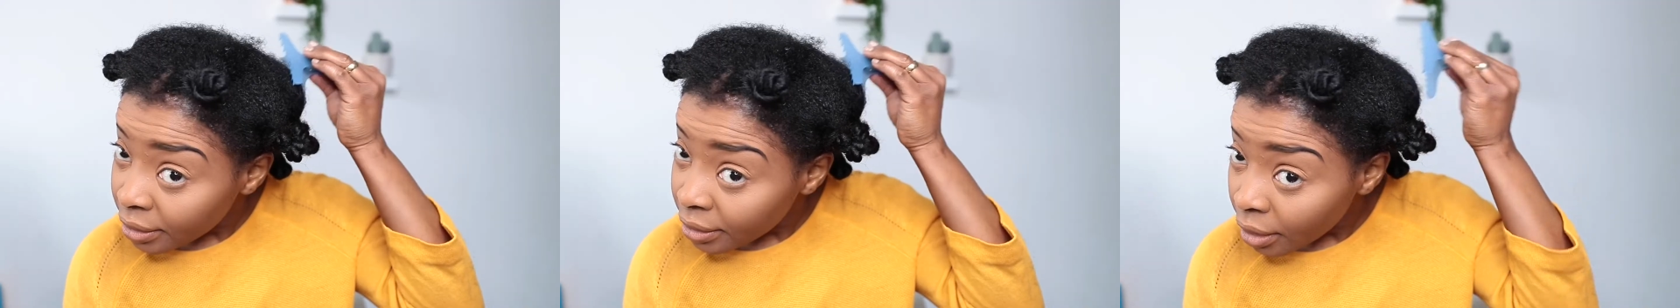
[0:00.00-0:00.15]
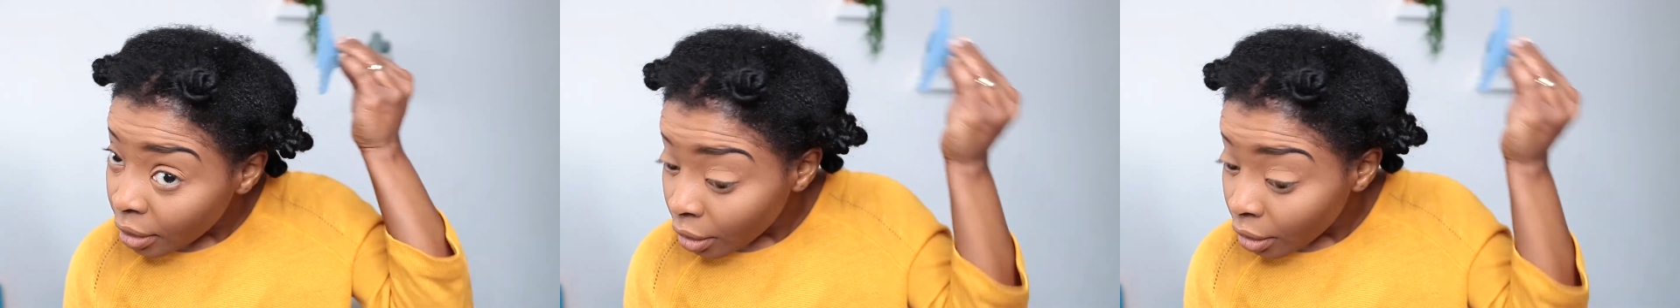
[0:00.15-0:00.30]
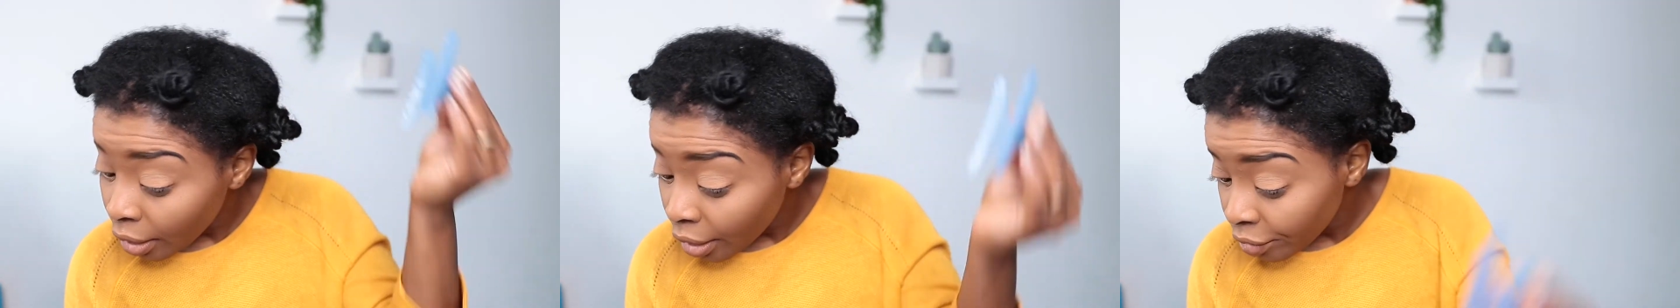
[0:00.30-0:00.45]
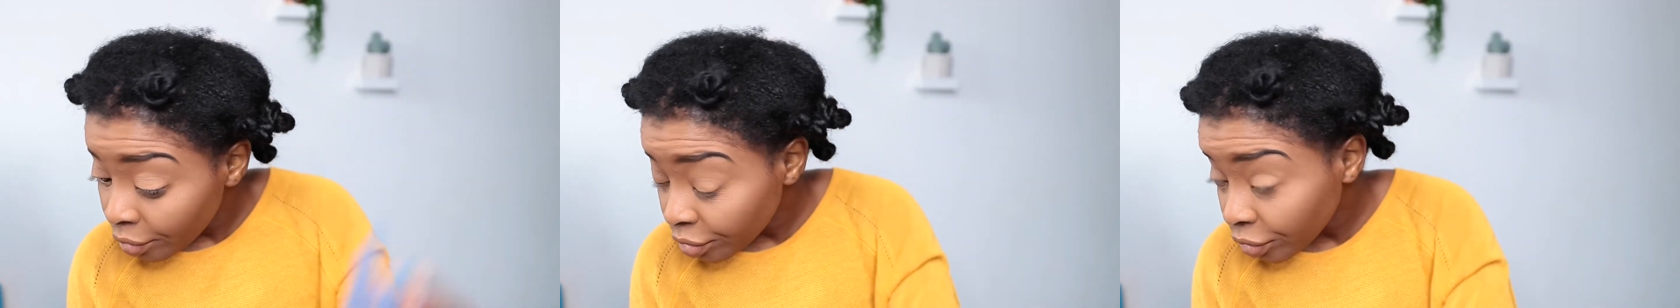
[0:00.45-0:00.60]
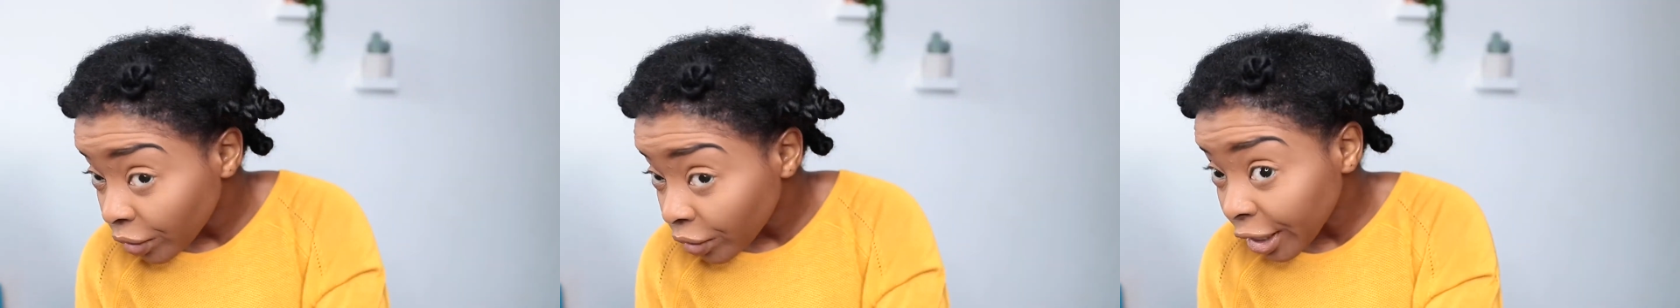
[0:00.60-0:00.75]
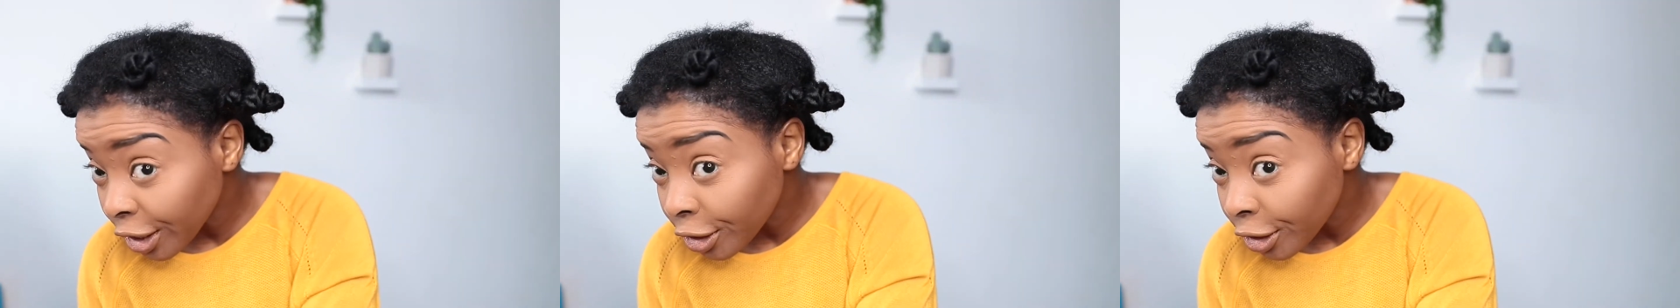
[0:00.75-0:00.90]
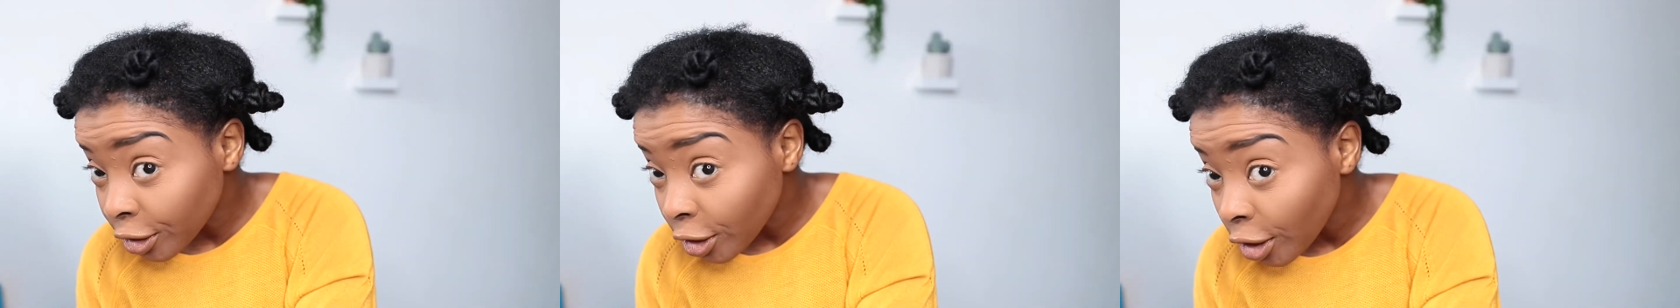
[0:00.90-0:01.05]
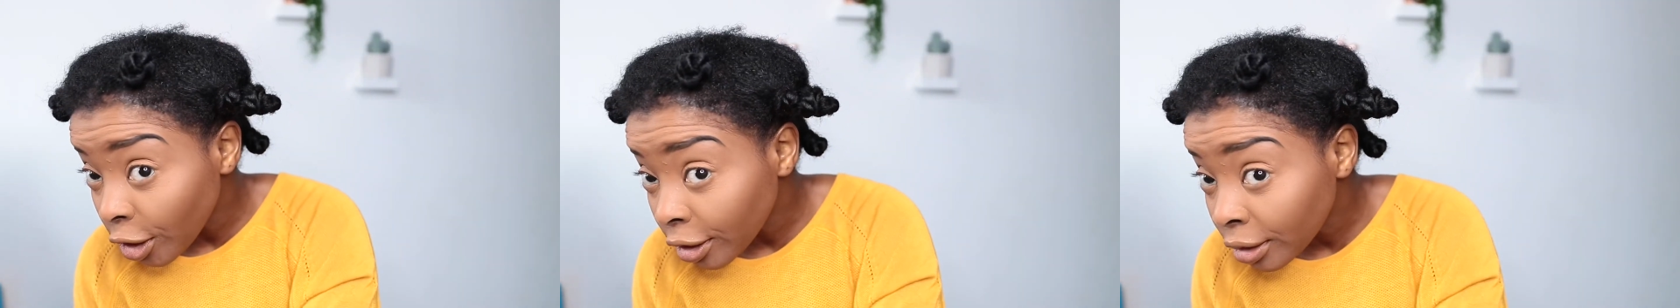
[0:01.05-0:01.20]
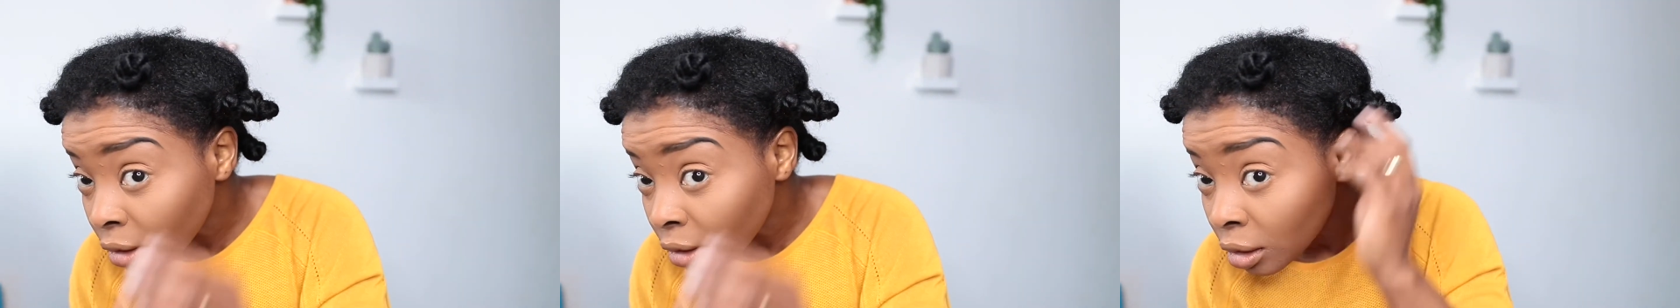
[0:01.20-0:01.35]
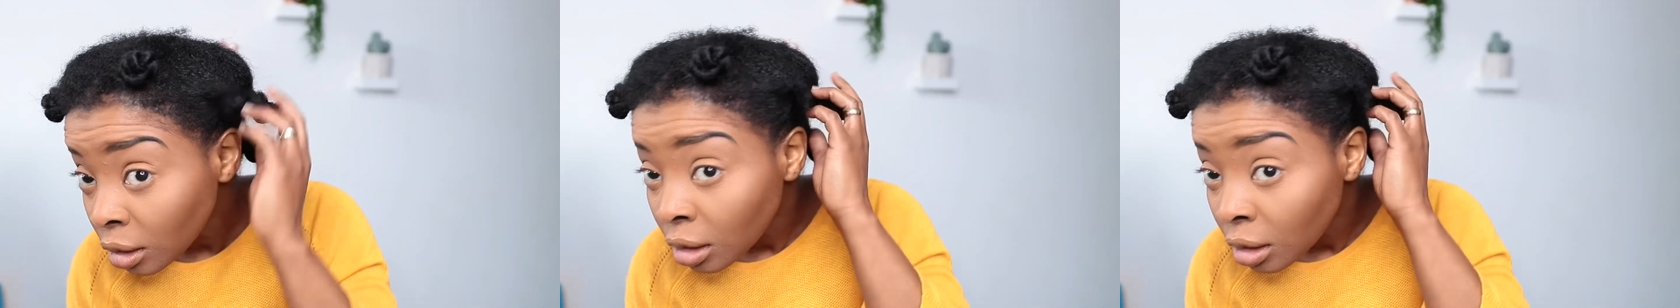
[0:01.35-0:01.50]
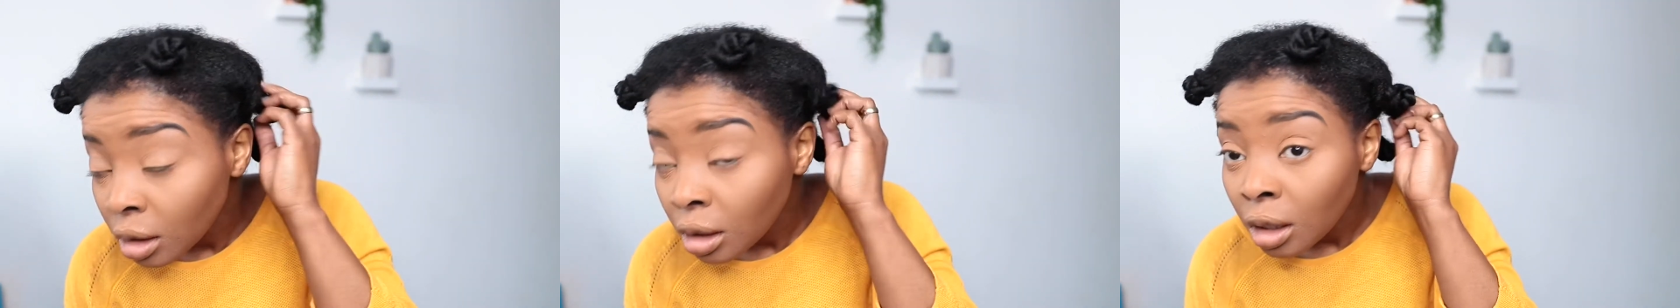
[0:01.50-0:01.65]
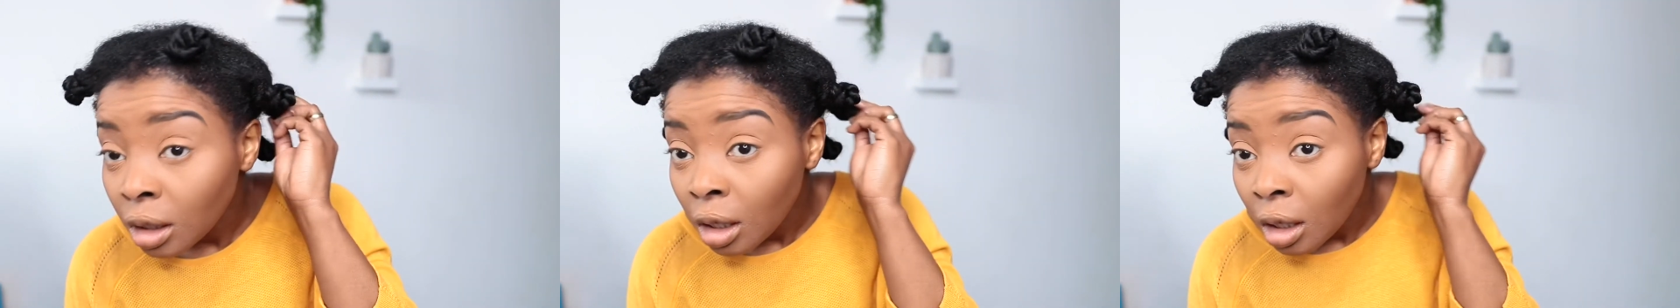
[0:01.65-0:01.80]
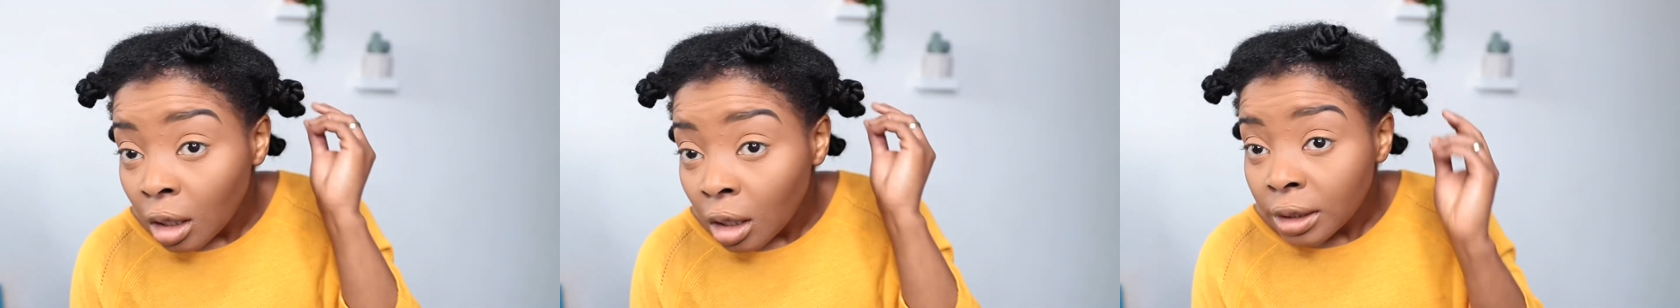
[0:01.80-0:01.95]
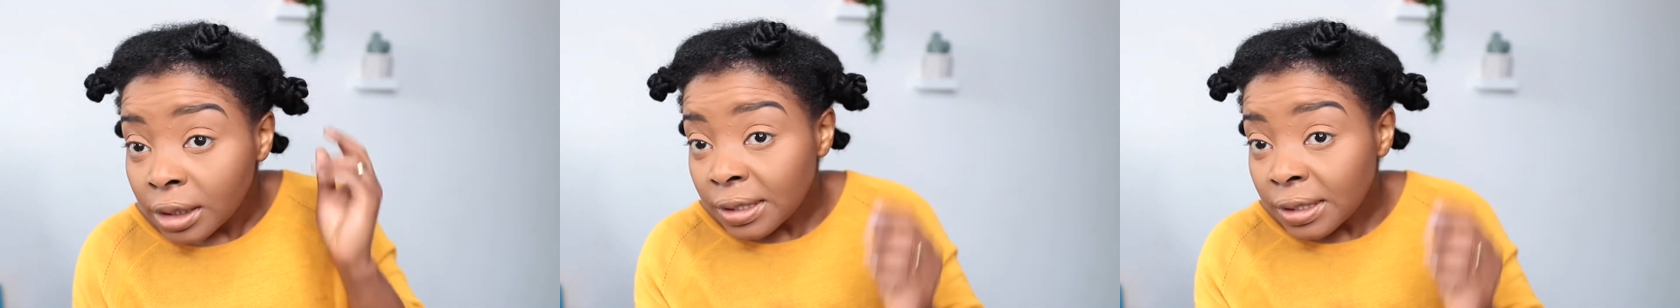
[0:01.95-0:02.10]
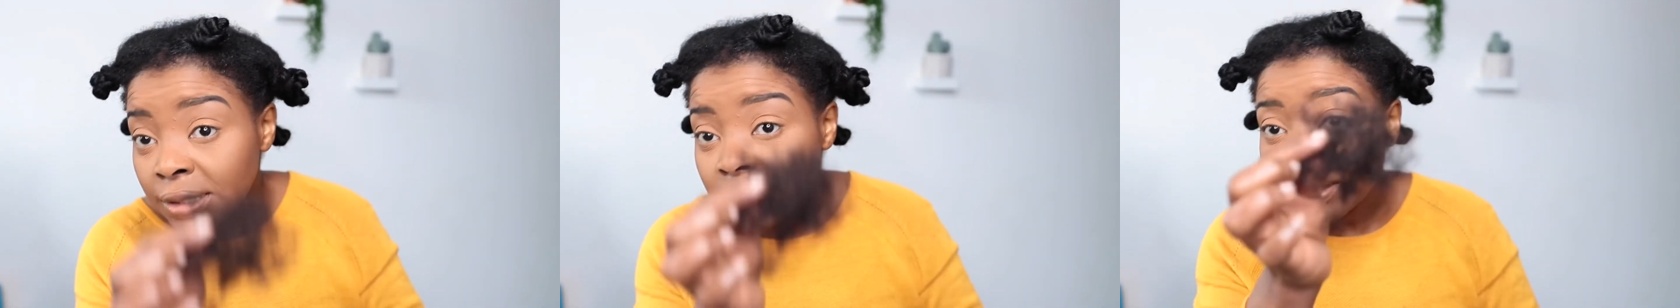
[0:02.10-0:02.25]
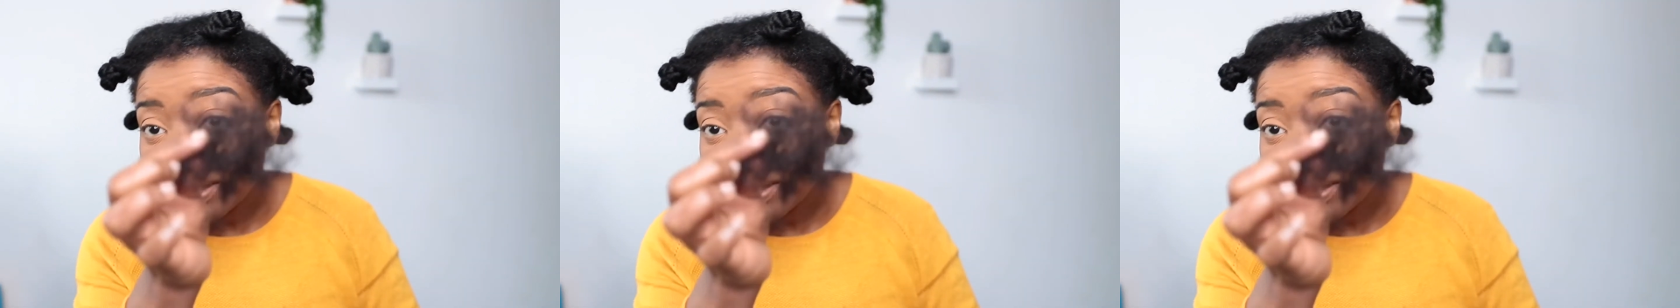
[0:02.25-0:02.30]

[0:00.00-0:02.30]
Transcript: stretches it nicely with no heat damage.